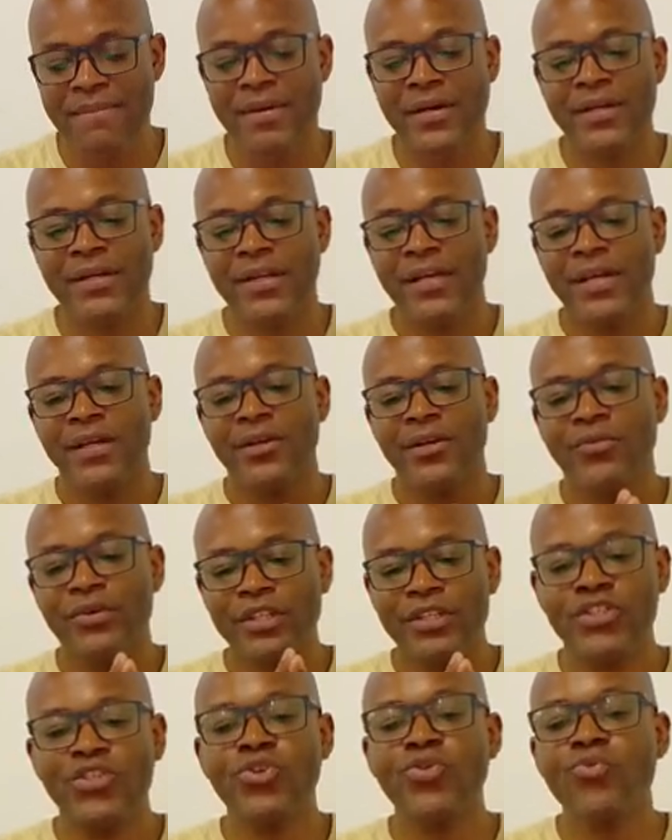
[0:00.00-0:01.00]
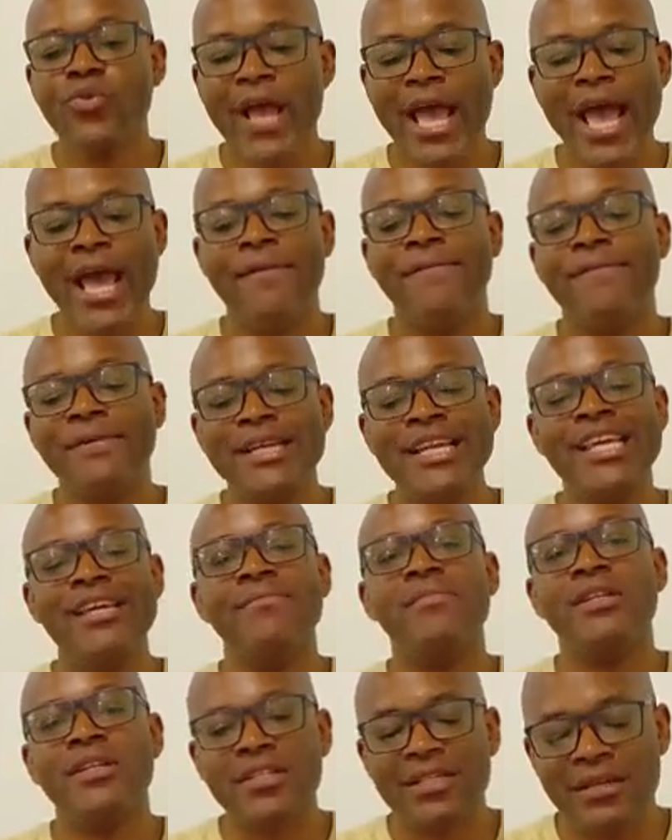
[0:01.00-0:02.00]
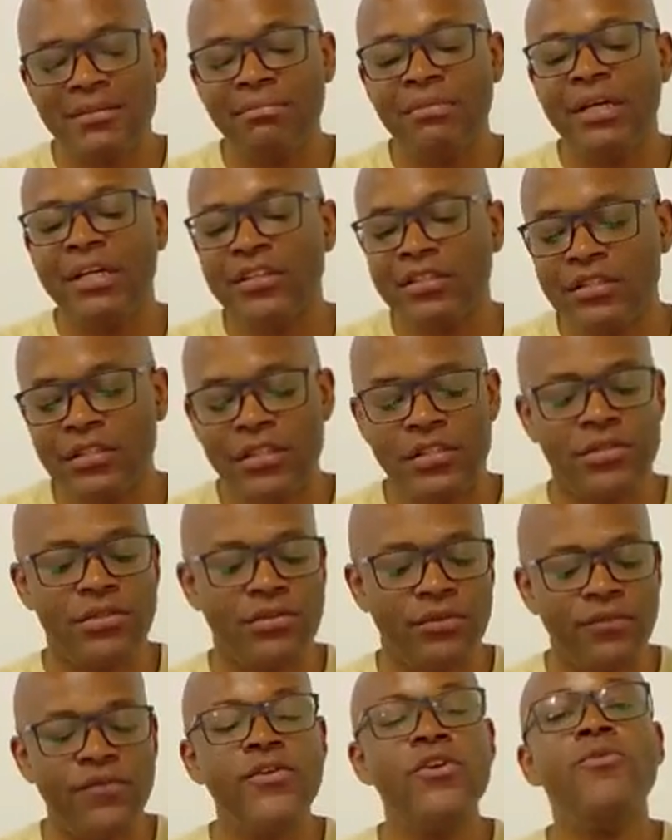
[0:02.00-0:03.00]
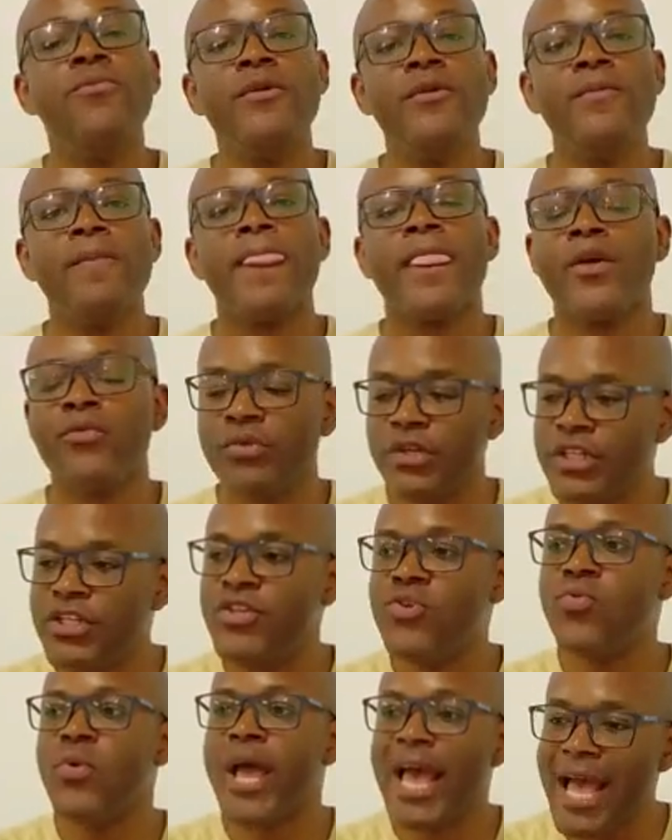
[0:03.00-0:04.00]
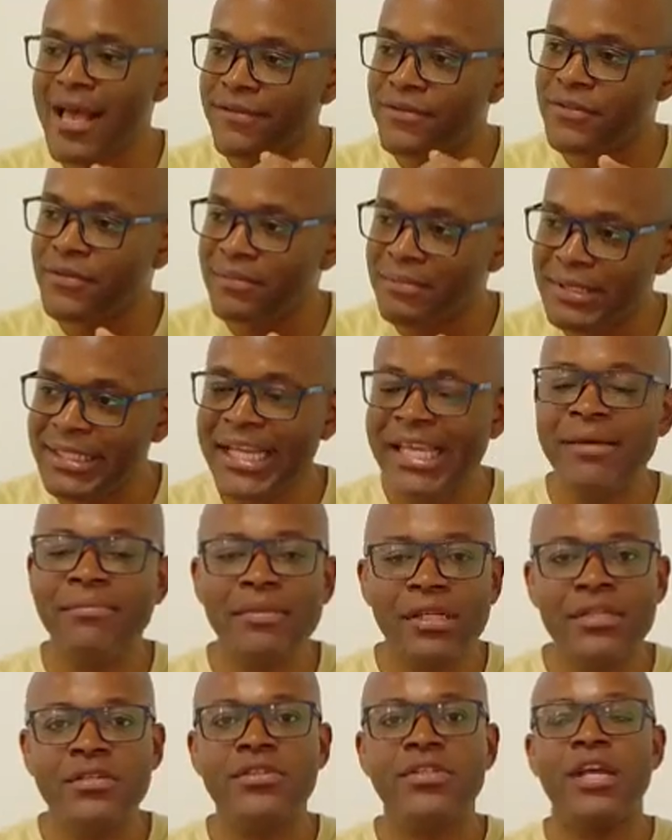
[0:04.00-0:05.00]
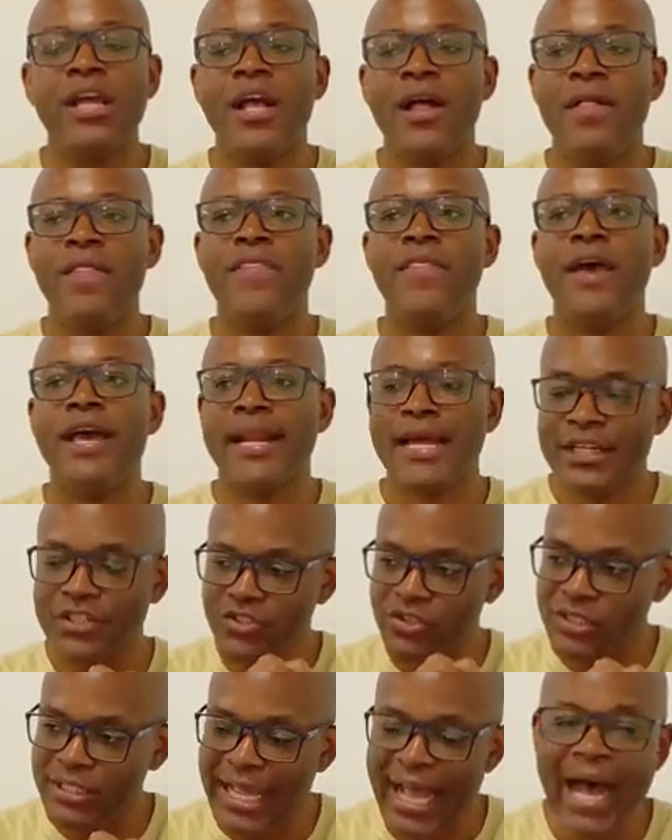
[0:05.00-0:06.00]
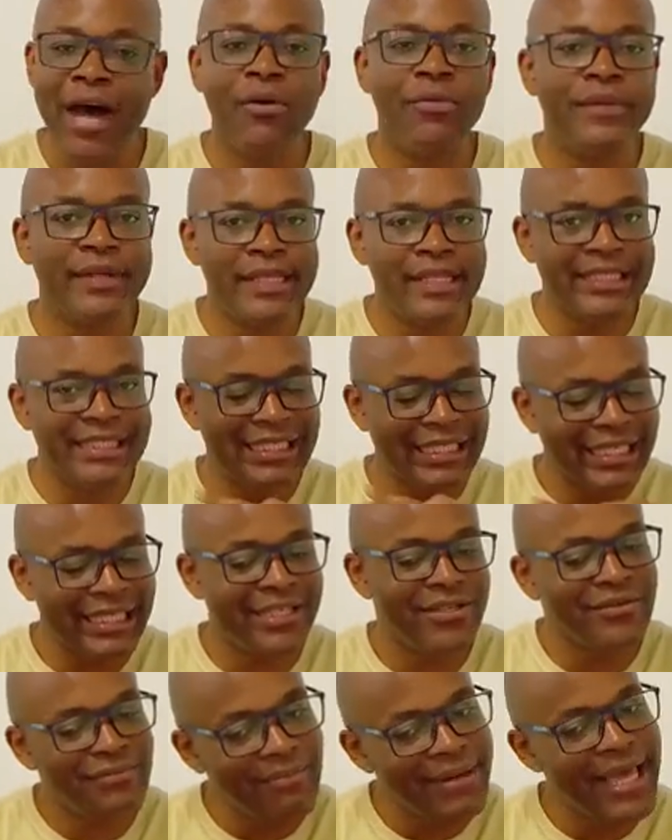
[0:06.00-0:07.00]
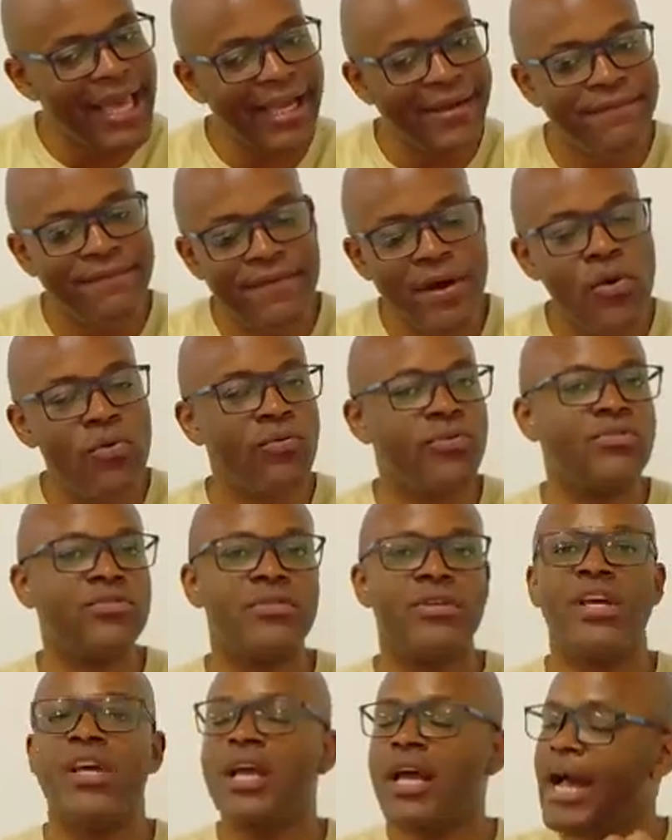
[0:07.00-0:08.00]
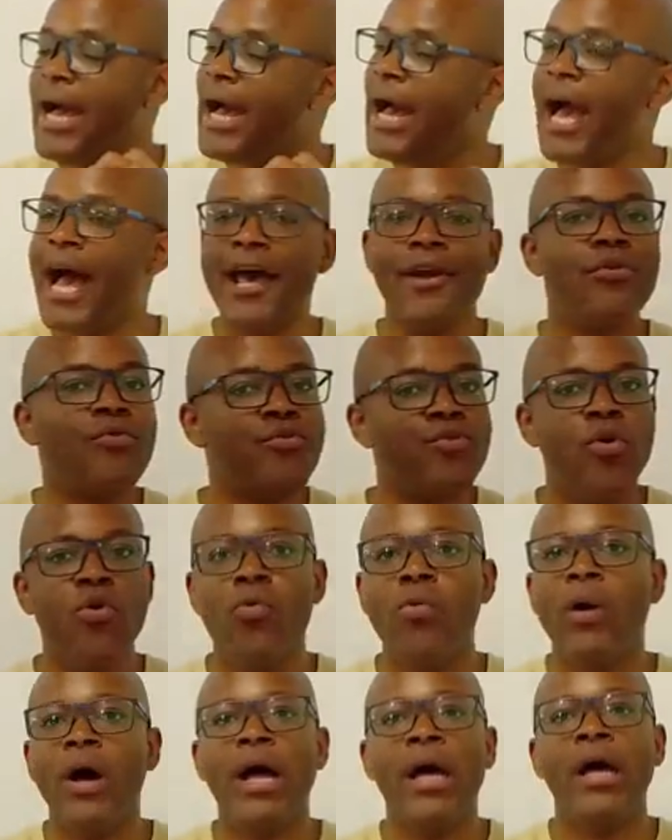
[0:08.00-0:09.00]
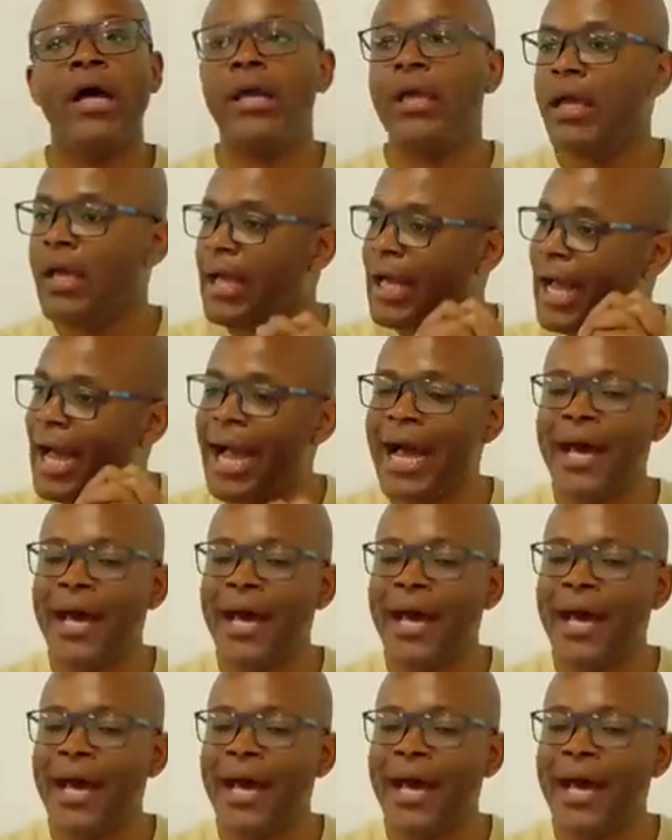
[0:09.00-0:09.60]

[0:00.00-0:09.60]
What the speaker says: But we do have demons amongst us, you feel me? We do have some demons that are just out there to kill black folks. I don't know why.